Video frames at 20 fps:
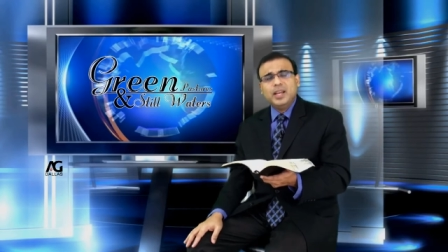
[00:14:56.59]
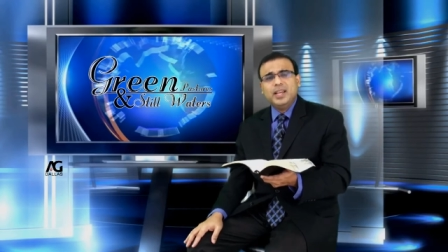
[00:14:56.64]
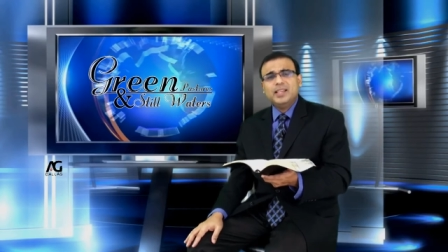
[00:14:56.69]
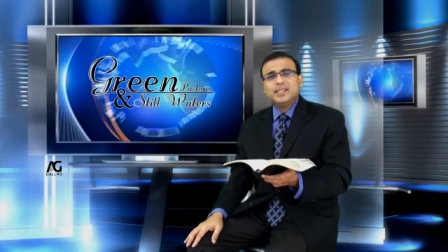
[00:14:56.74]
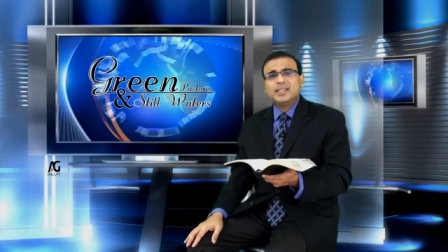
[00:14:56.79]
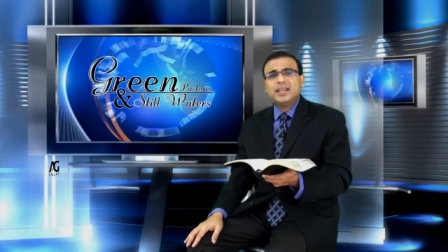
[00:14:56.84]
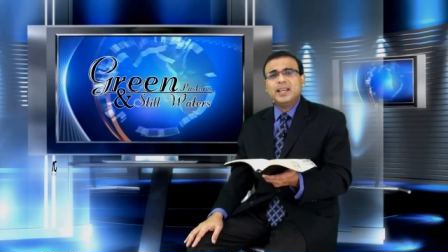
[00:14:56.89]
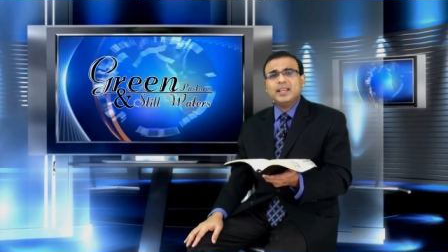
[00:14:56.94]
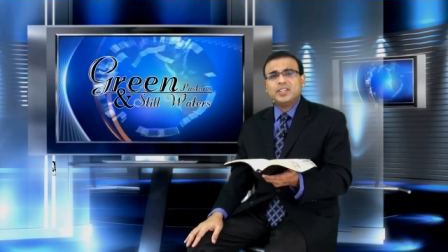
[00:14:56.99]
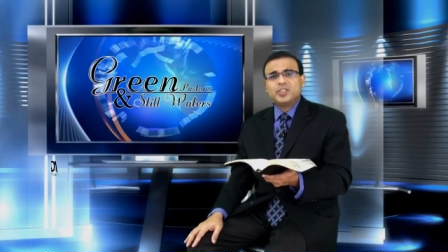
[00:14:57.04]

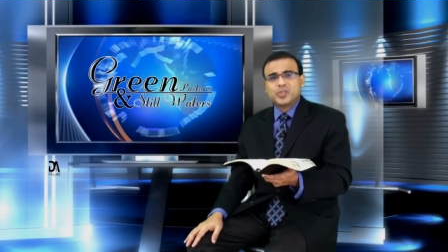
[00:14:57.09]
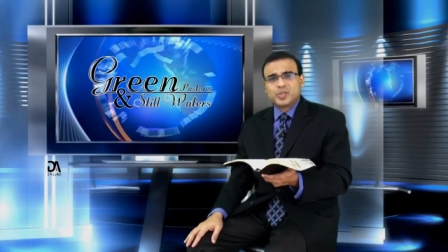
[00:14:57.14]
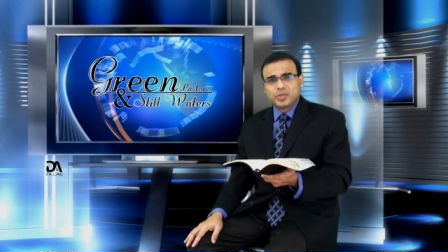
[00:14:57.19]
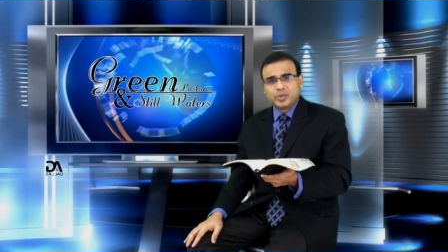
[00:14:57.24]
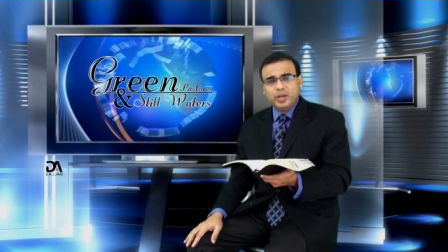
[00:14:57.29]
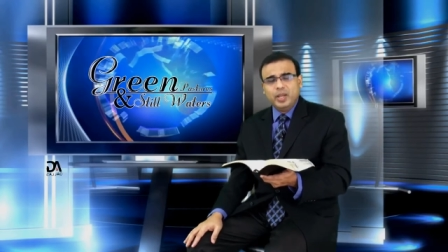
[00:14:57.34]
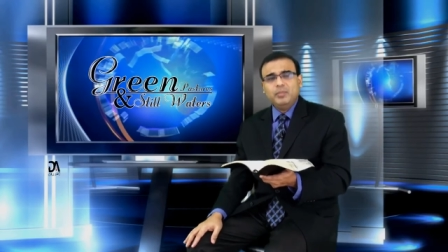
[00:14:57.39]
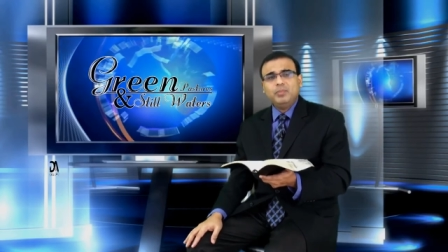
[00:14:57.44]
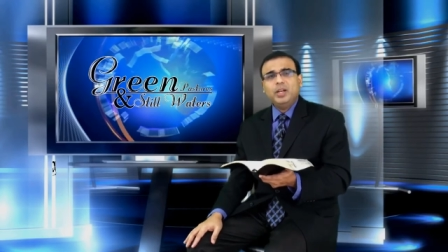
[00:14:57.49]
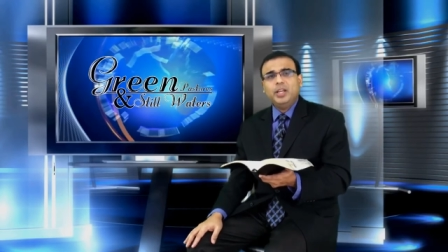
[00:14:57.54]
is an
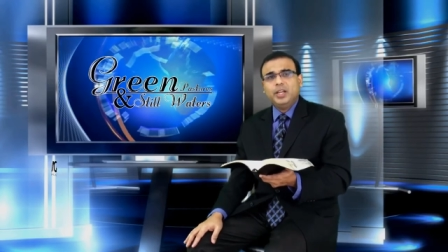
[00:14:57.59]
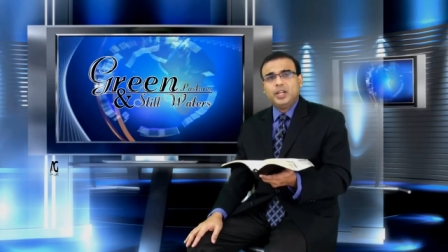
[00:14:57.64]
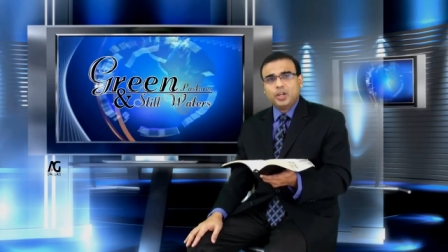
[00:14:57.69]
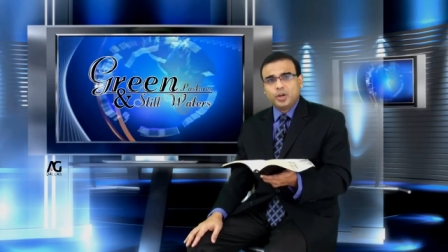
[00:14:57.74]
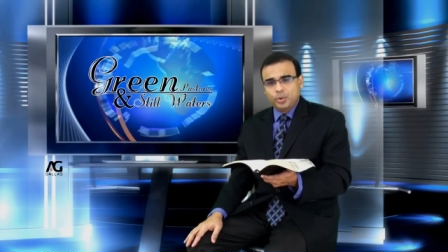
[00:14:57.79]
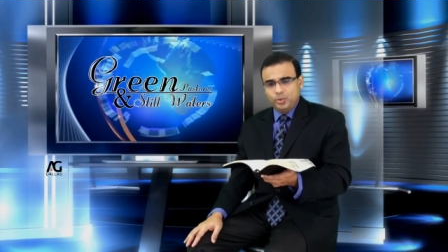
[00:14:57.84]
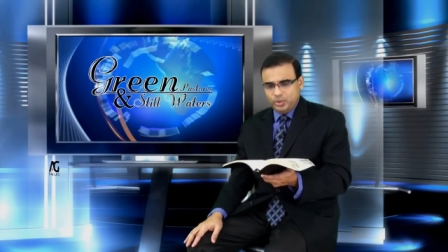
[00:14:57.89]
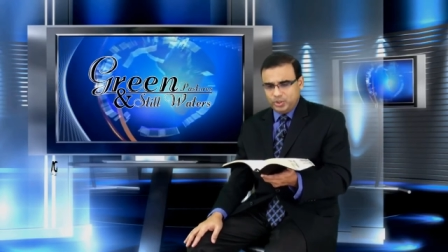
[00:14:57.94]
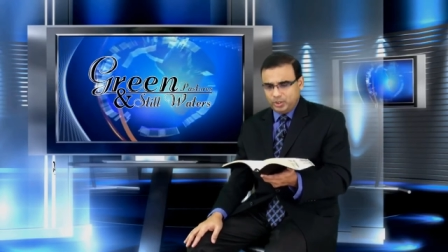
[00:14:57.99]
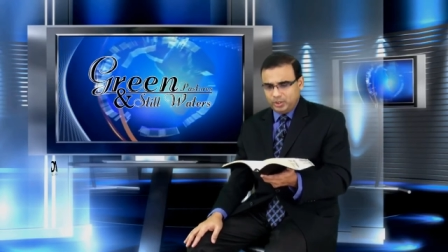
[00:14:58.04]
extremely
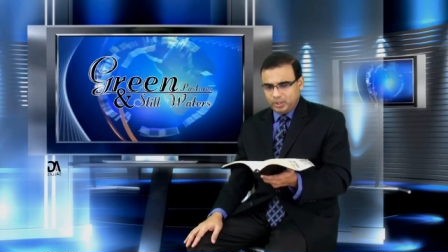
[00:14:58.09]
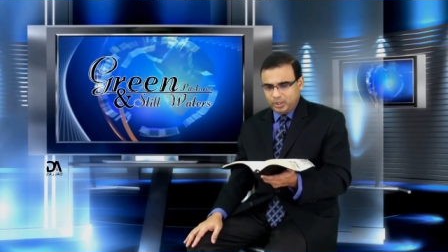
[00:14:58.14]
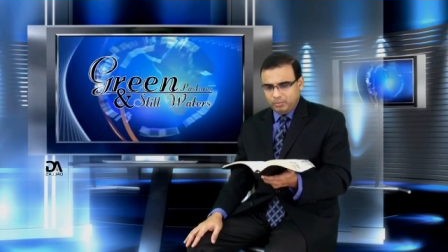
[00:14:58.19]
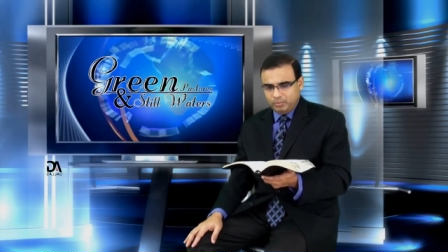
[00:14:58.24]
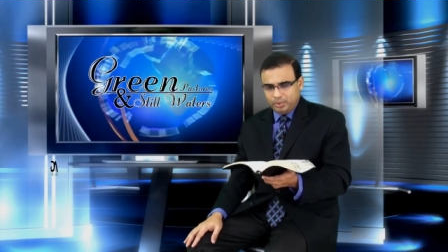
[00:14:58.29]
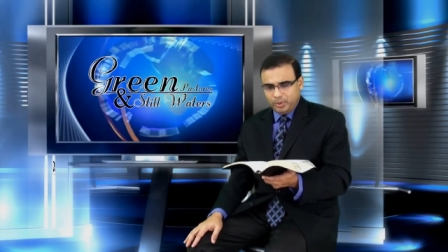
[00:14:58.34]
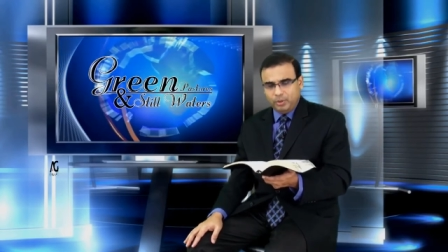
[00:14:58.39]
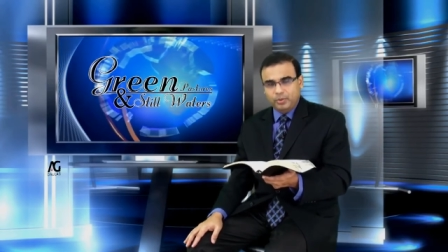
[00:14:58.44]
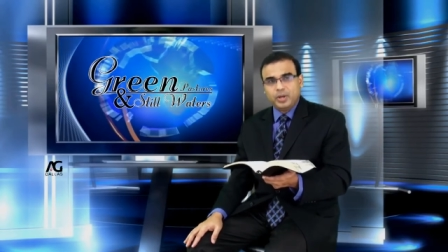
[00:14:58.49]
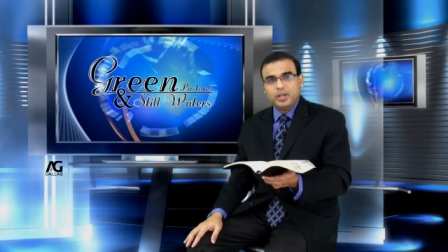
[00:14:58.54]
crucial
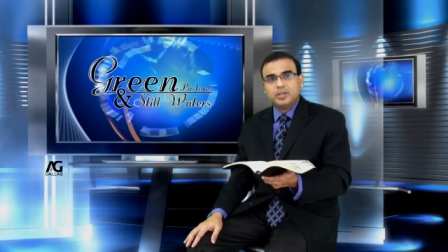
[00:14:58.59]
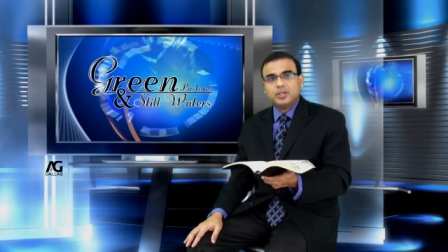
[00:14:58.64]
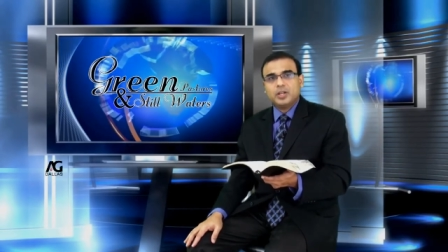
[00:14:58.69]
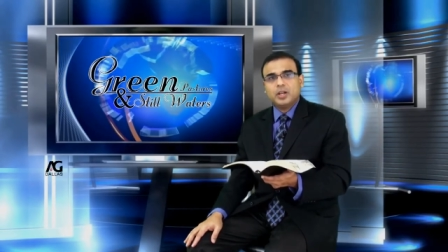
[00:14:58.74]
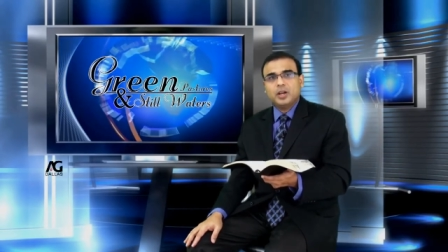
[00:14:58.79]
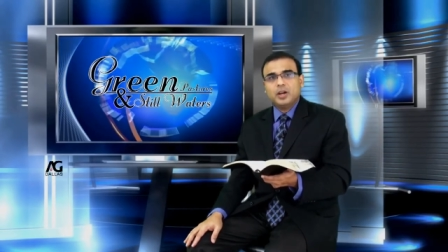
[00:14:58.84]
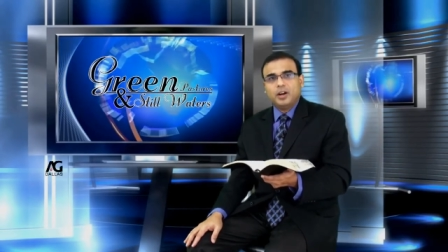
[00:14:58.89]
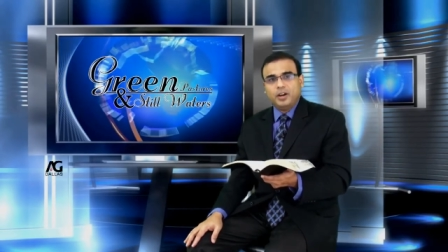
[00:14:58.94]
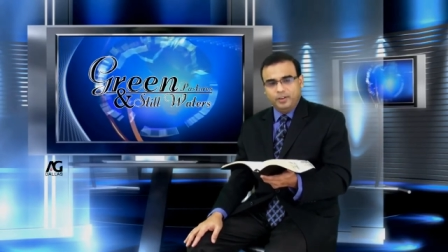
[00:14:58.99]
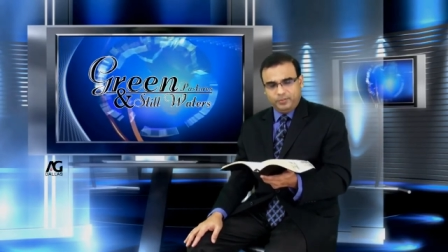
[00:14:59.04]
component
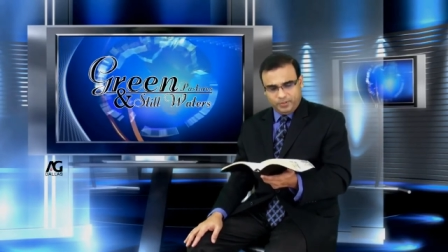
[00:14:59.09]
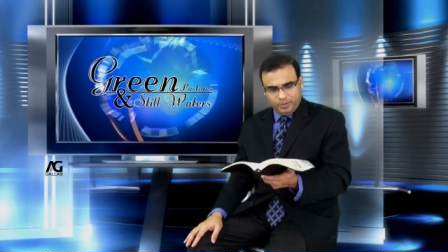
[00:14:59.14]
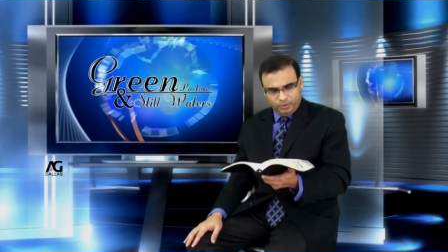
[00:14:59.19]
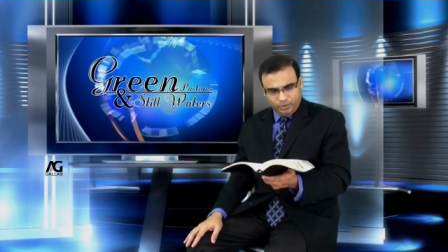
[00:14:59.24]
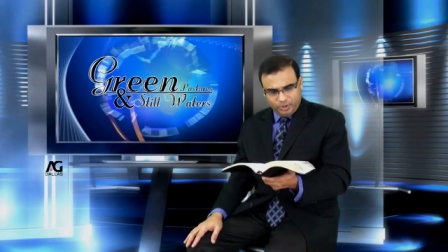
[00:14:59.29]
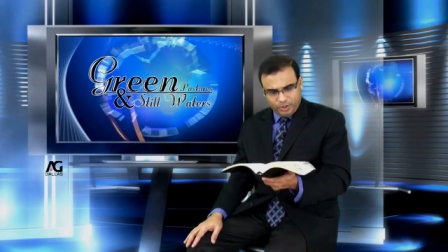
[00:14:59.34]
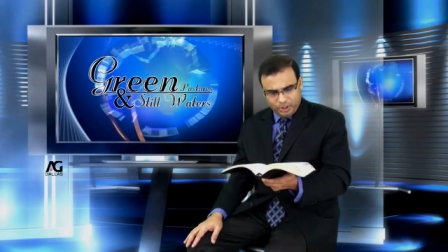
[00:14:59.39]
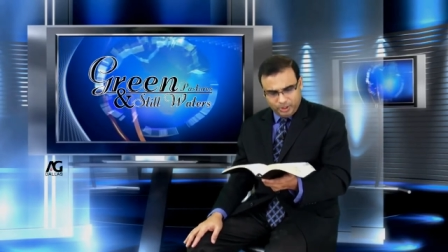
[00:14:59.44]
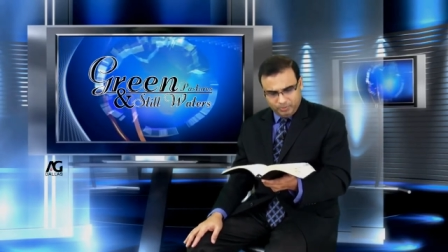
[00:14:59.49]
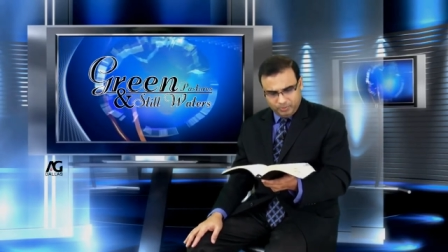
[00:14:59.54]
of
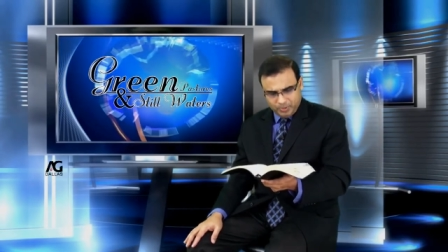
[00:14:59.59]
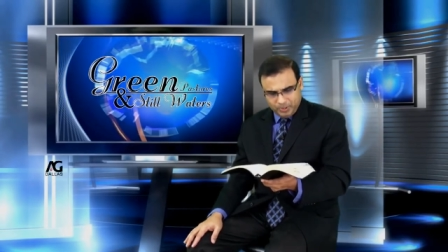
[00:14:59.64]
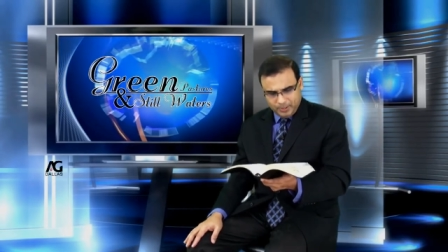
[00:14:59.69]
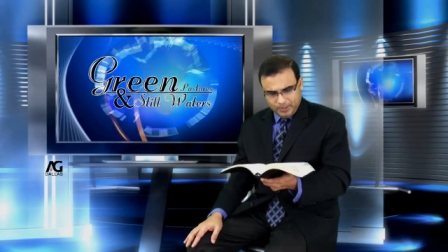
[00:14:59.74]
courtship.